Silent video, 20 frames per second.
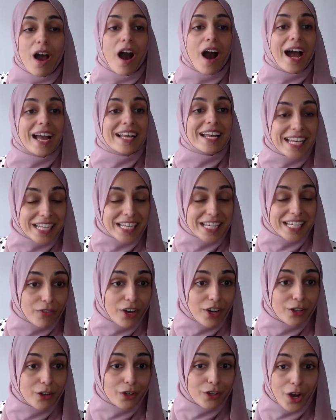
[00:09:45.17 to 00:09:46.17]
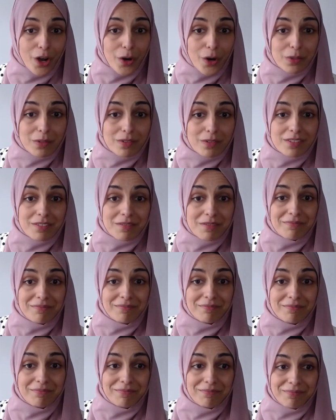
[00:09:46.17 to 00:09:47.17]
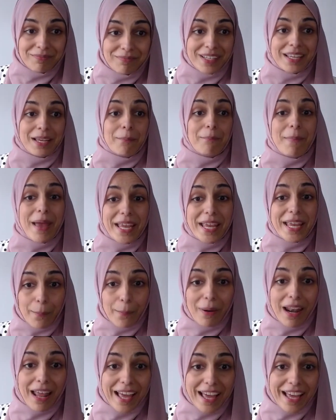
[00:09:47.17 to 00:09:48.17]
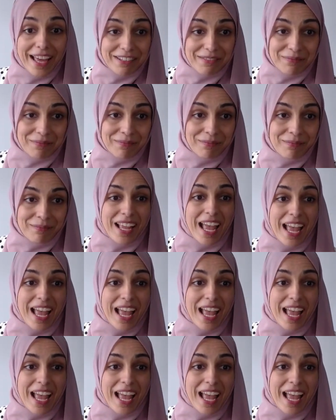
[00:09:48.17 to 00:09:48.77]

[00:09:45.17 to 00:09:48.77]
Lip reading: Identify your goals, make a plan,